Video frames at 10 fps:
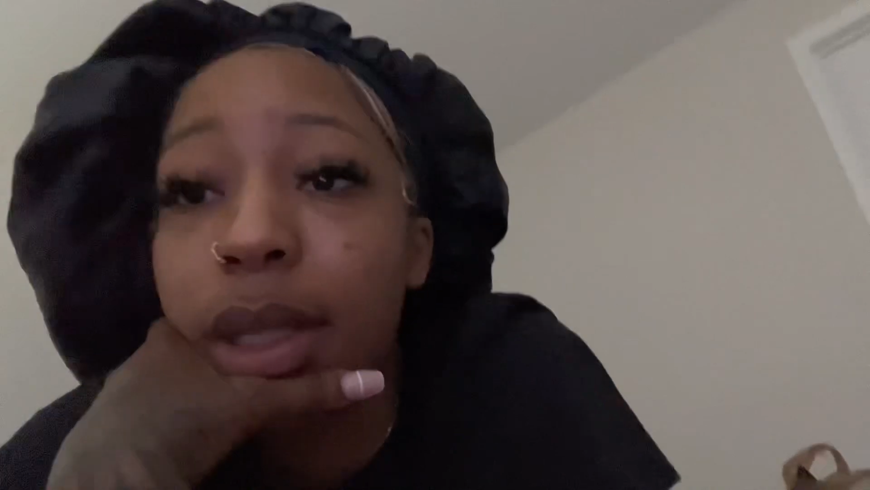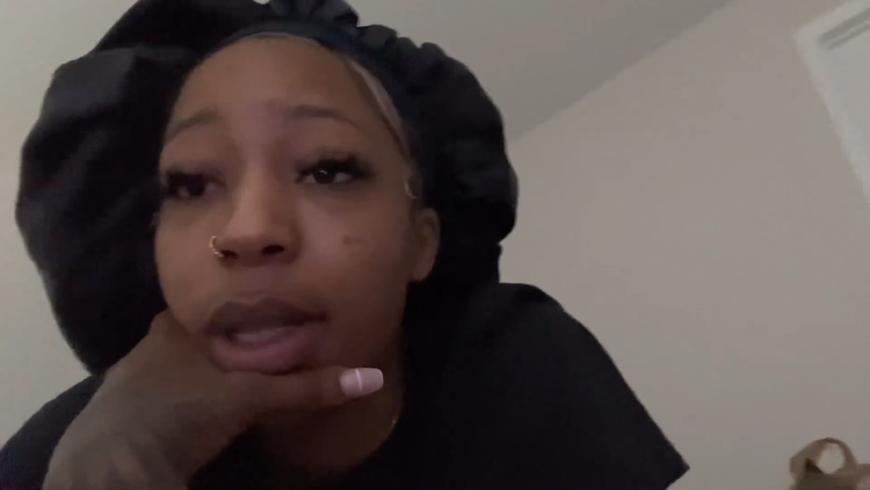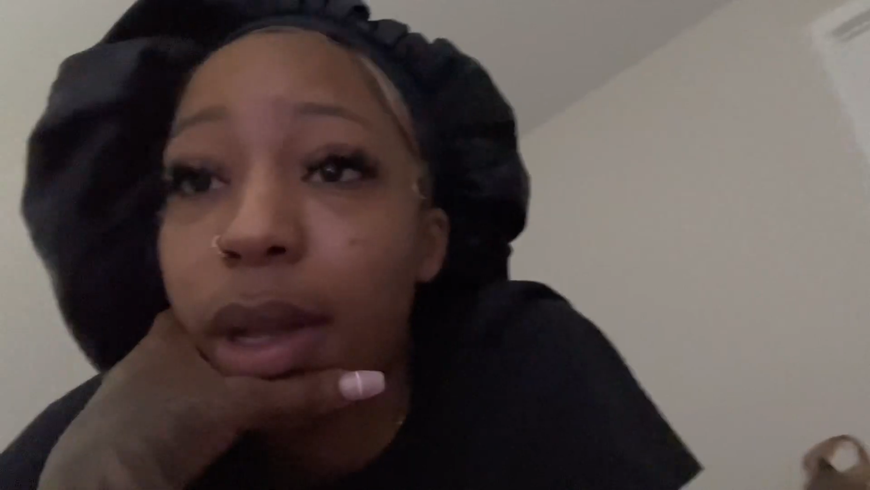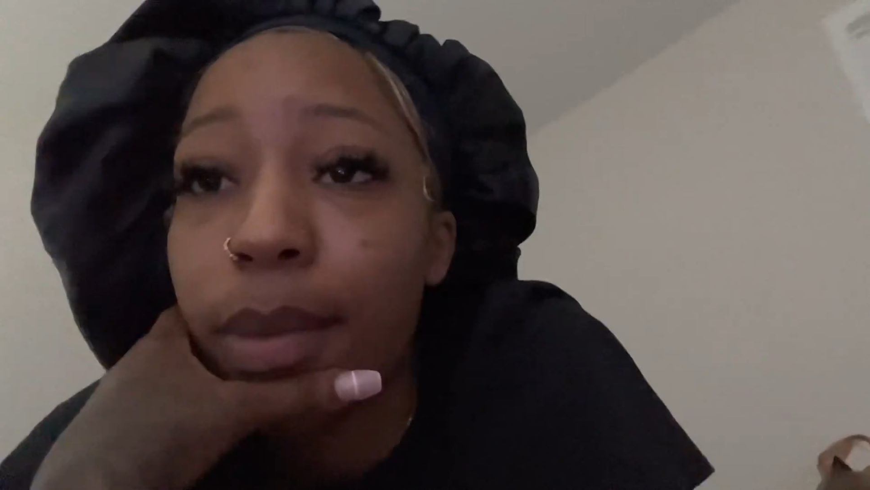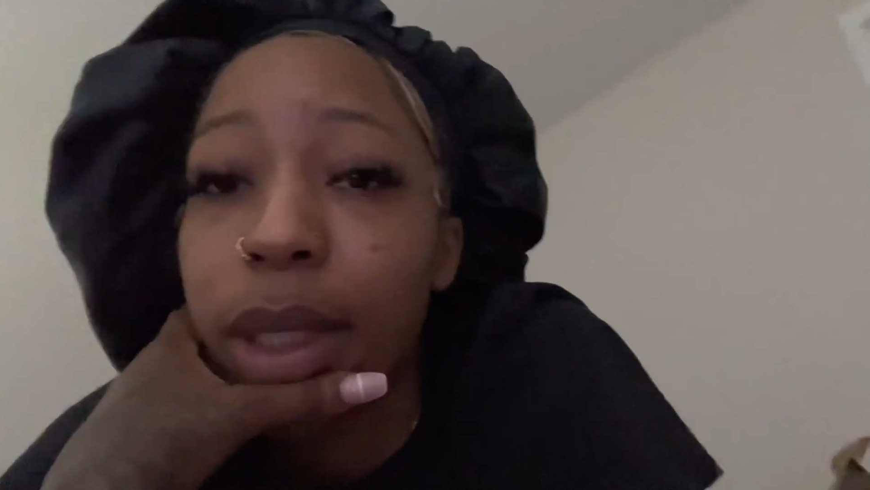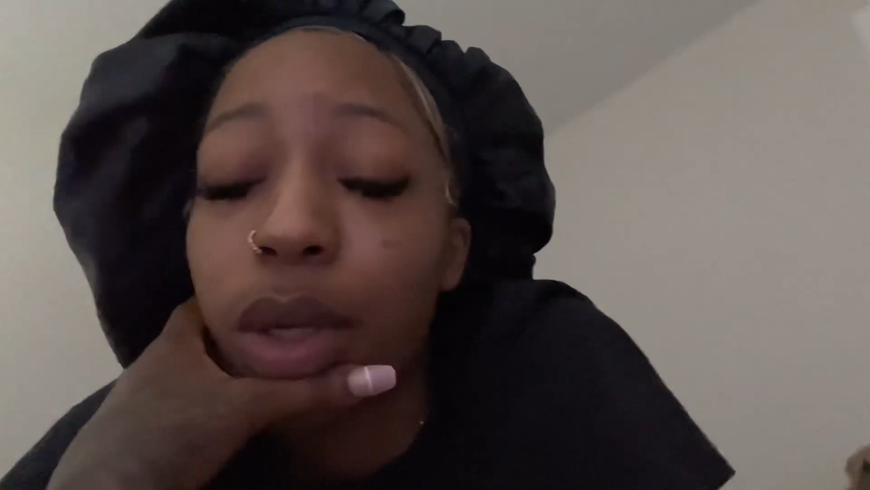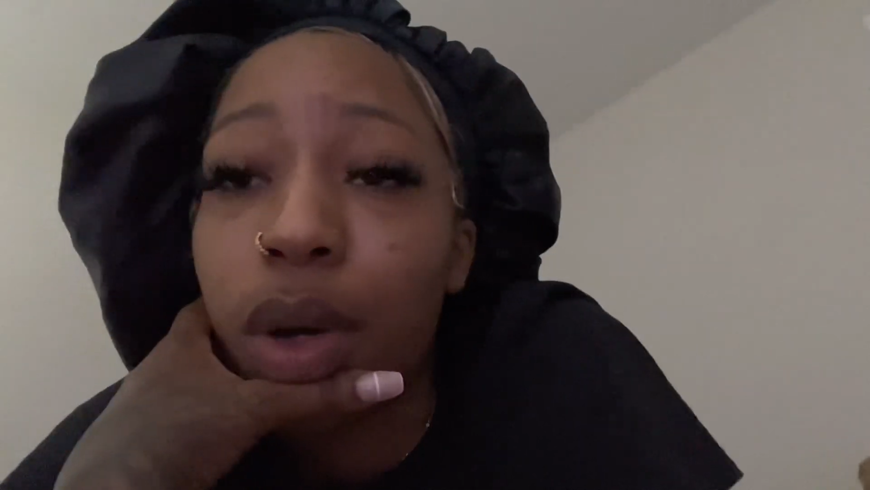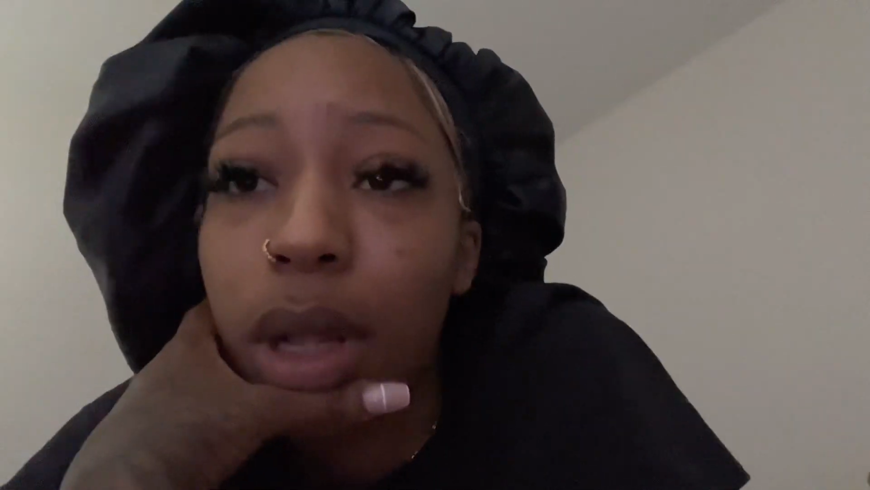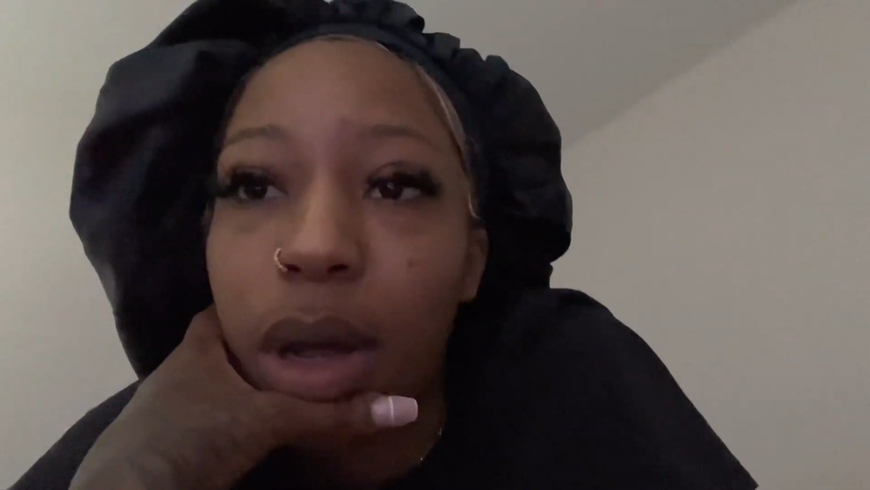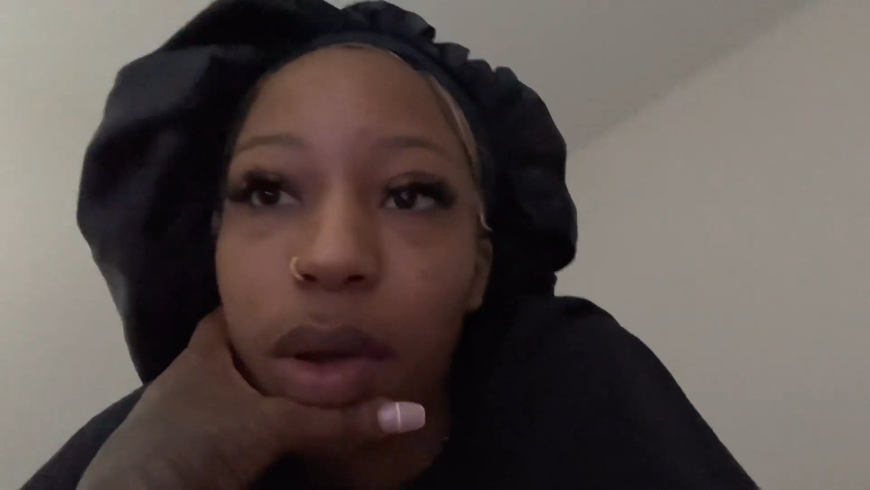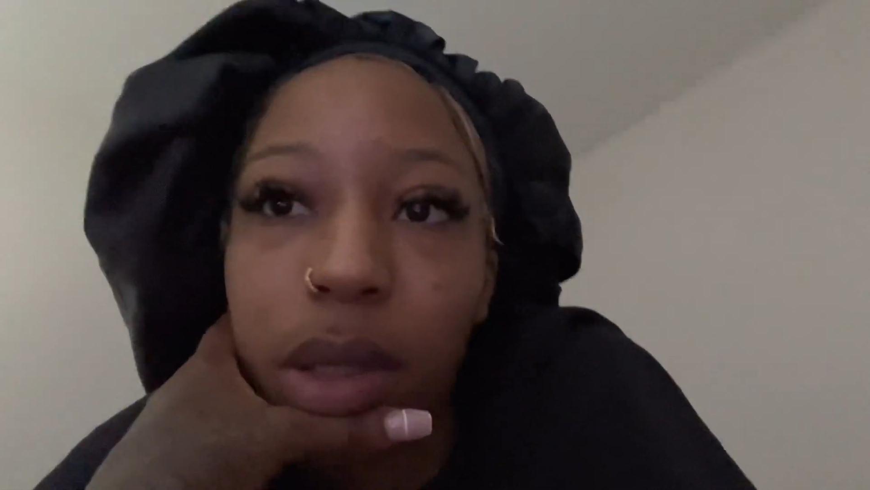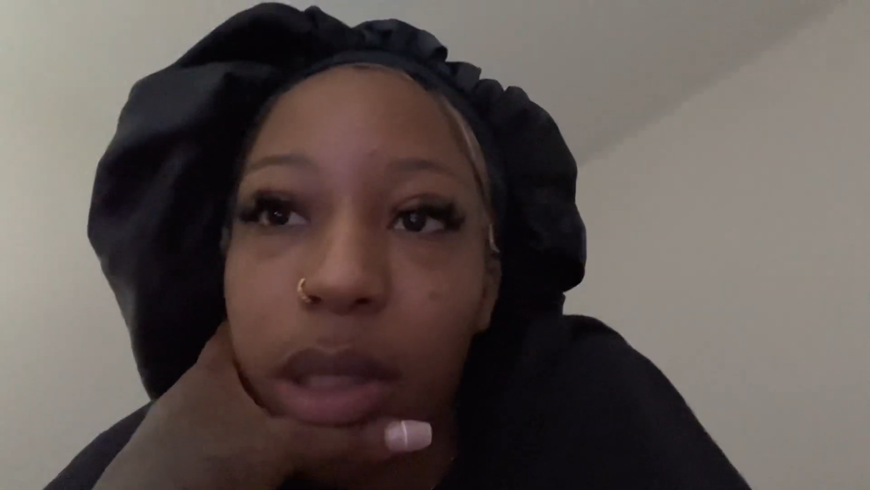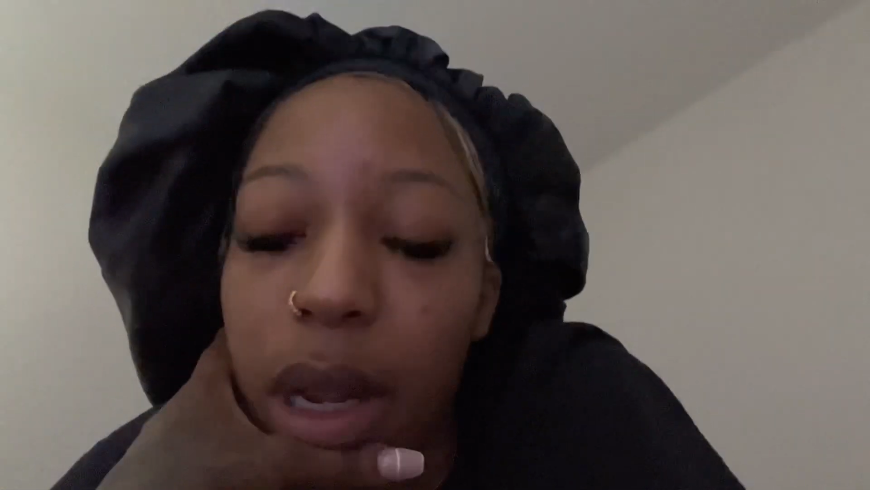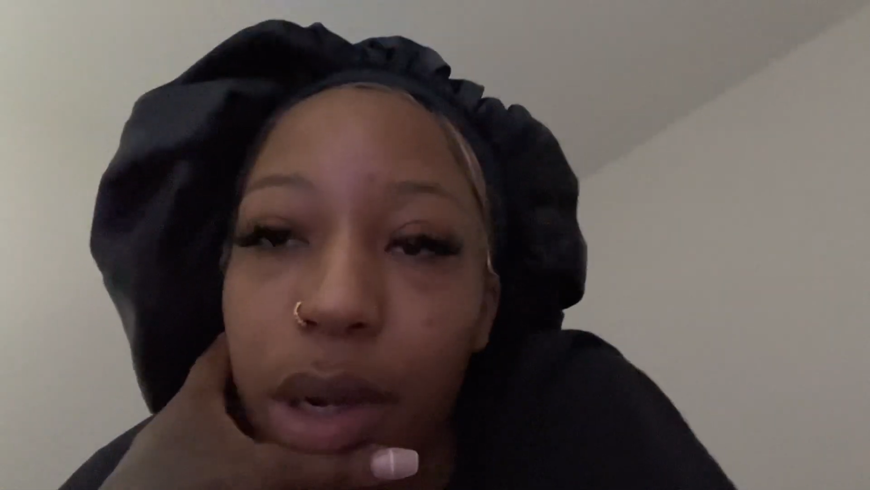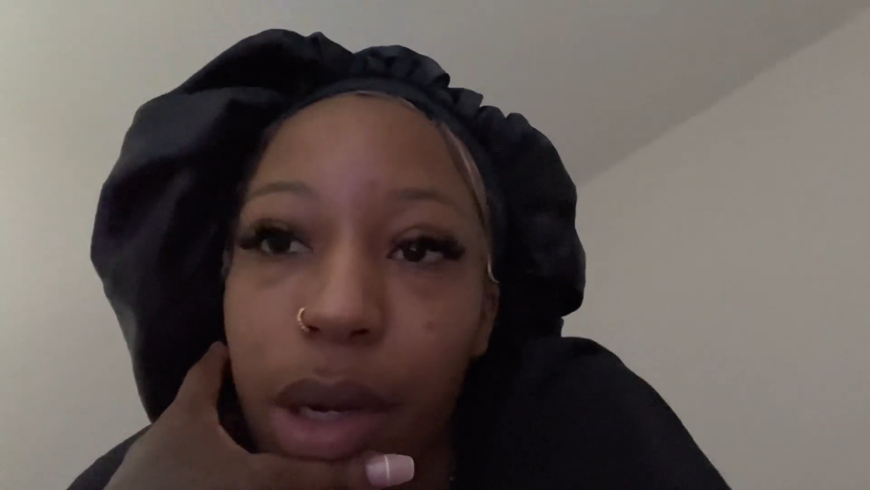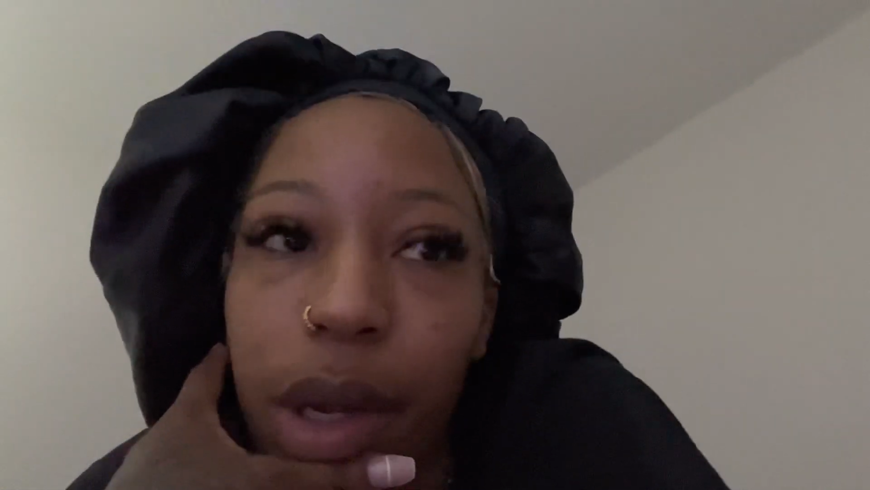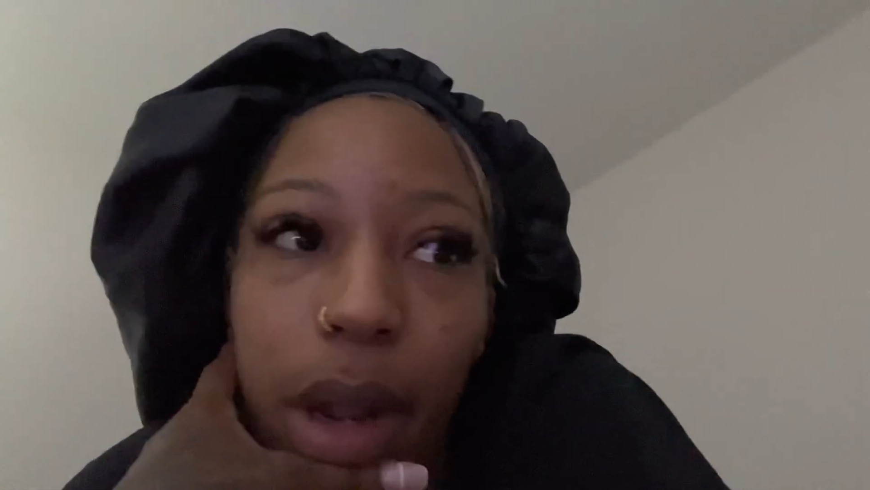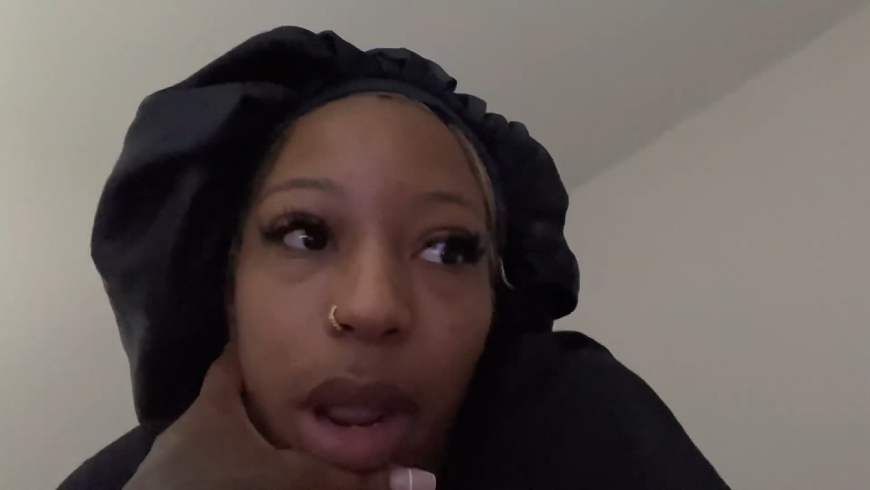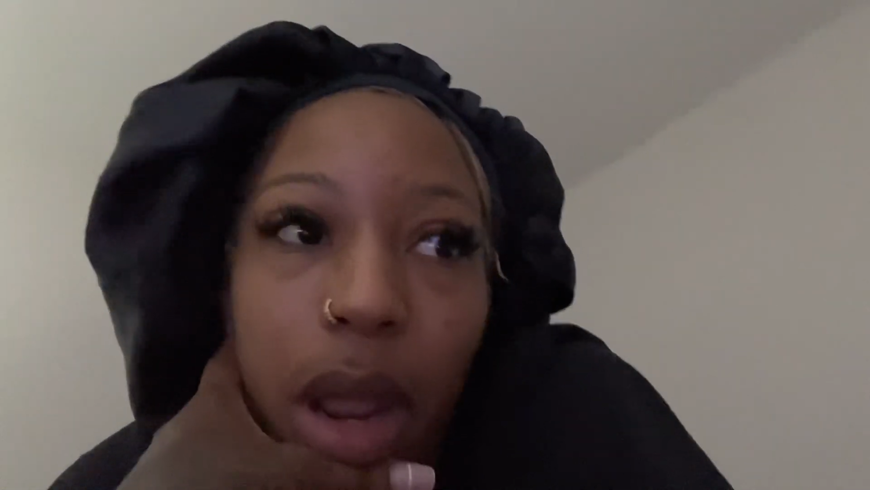thinking I'm about to call out on Saturday